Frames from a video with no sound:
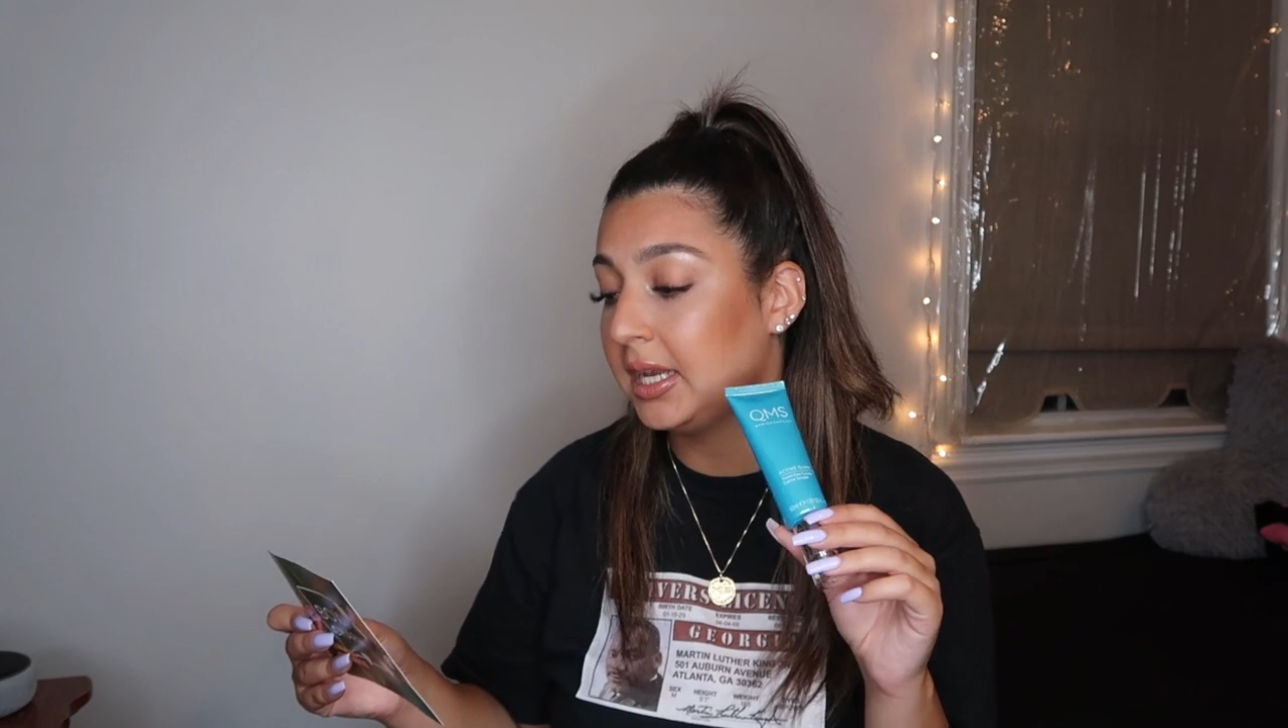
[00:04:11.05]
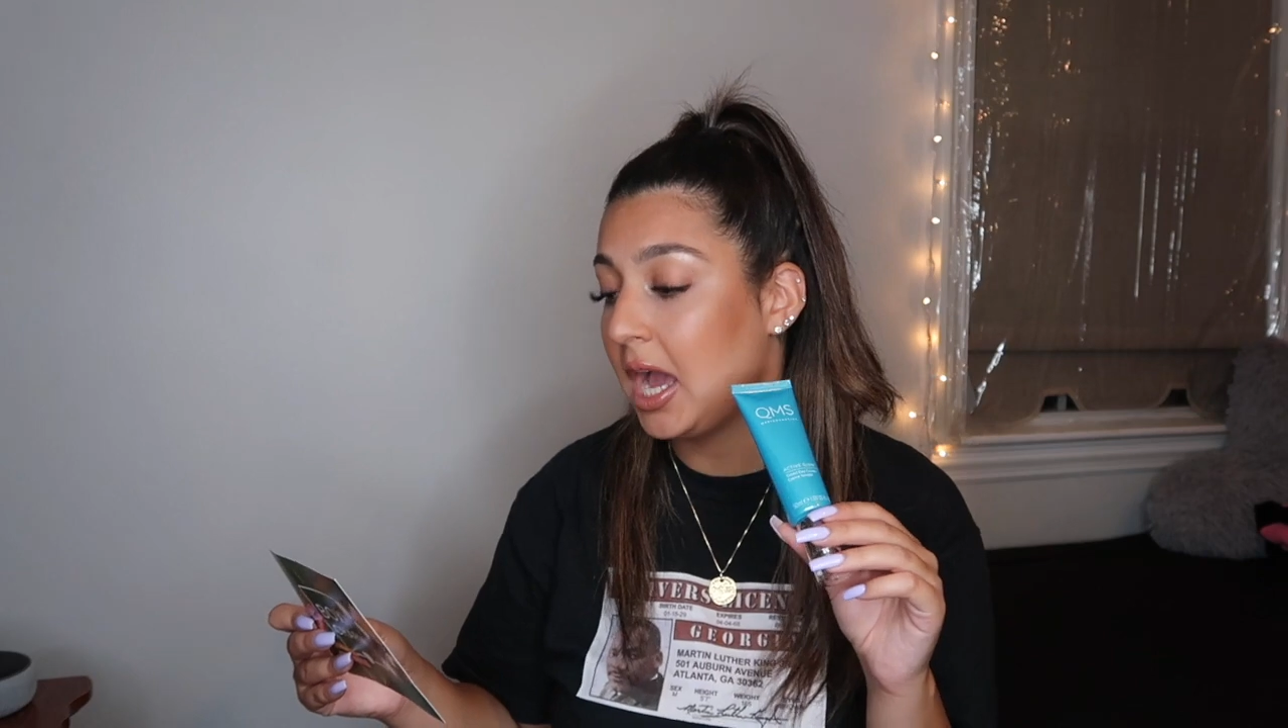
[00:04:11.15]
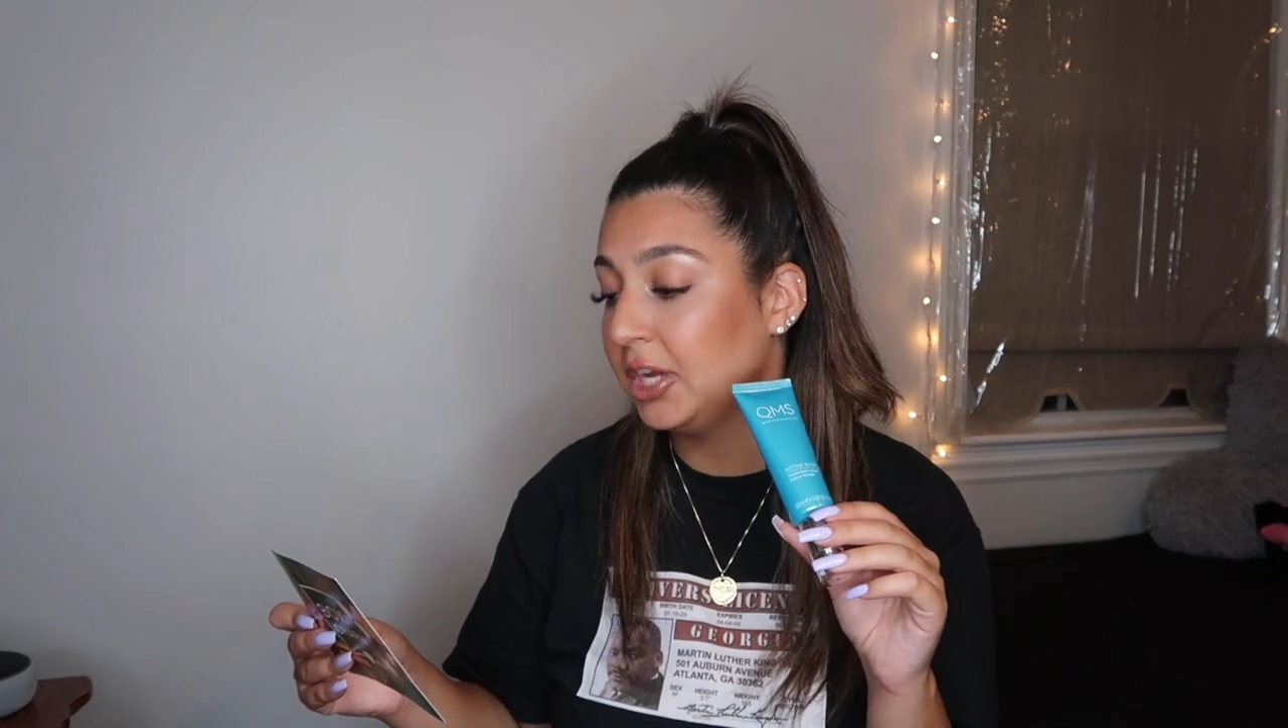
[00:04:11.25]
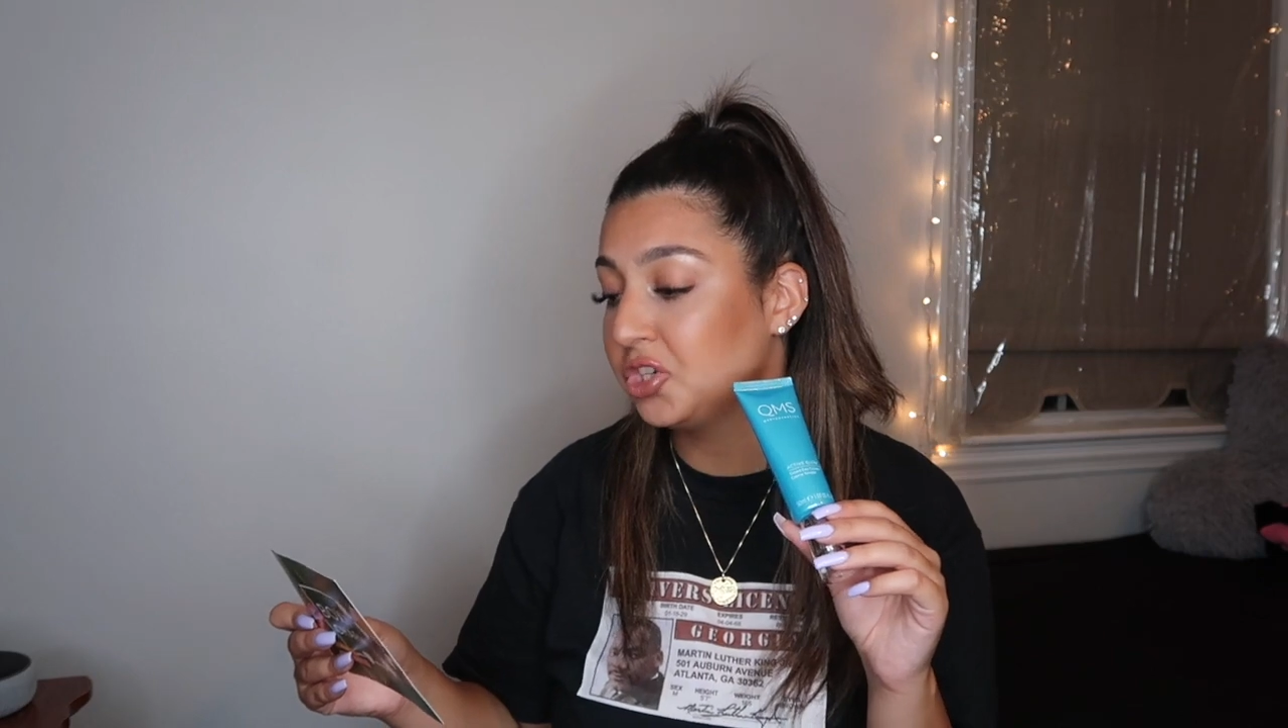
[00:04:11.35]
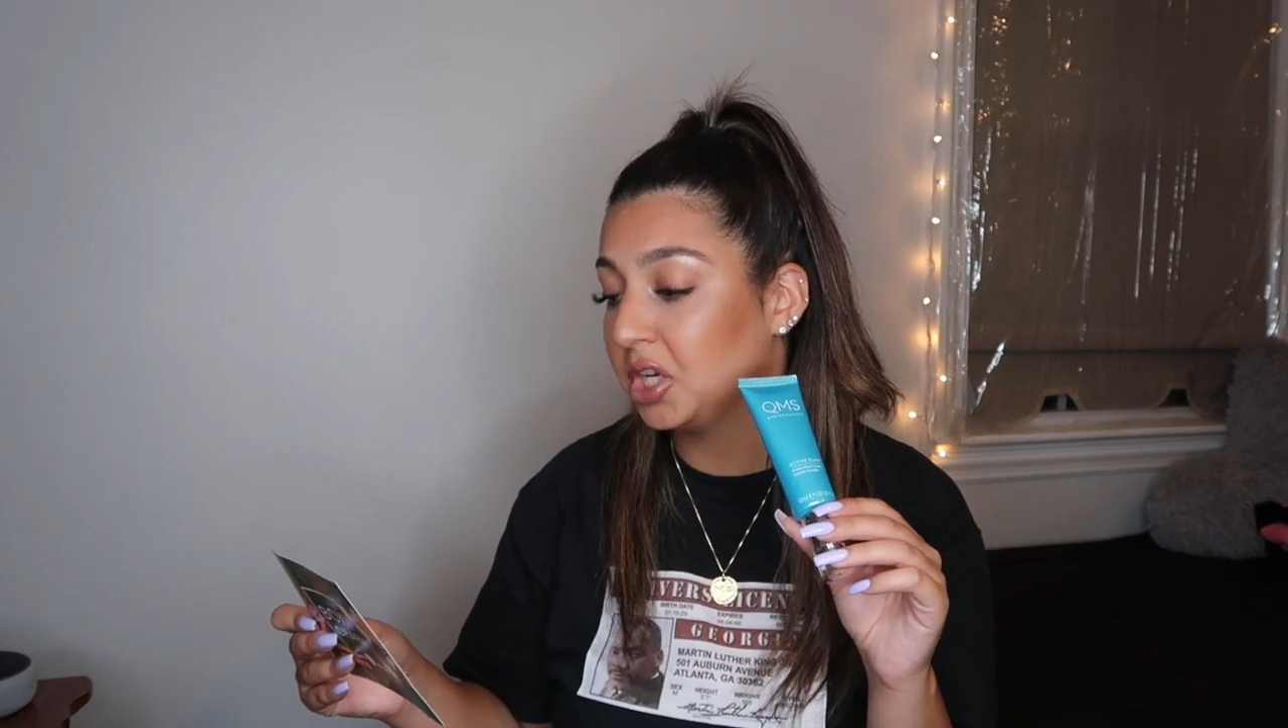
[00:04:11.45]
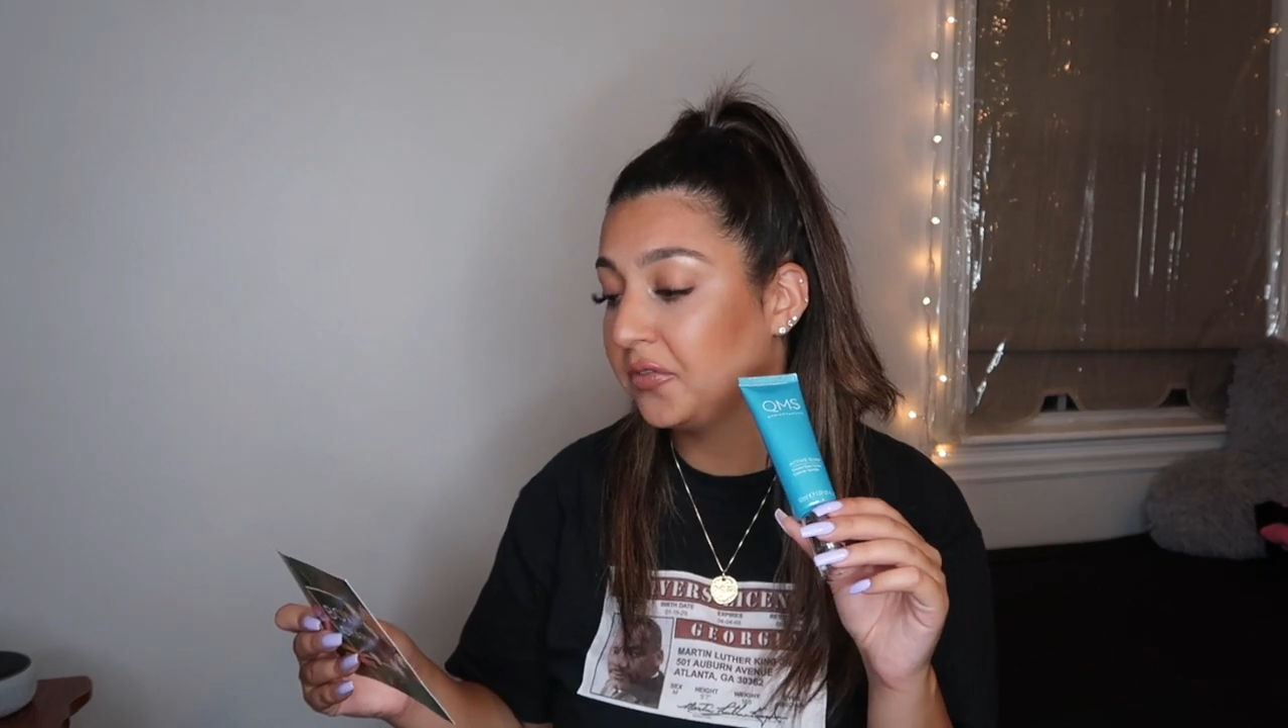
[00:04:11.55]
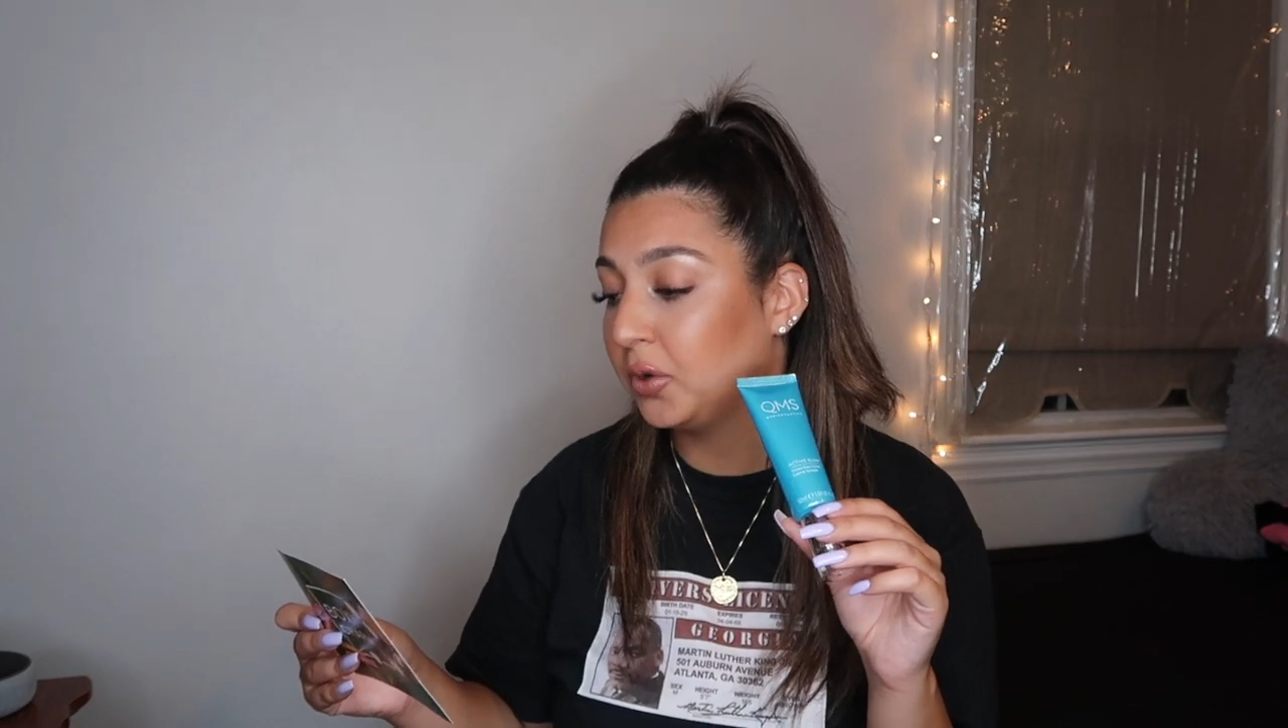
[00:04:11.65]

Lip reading: and hydrating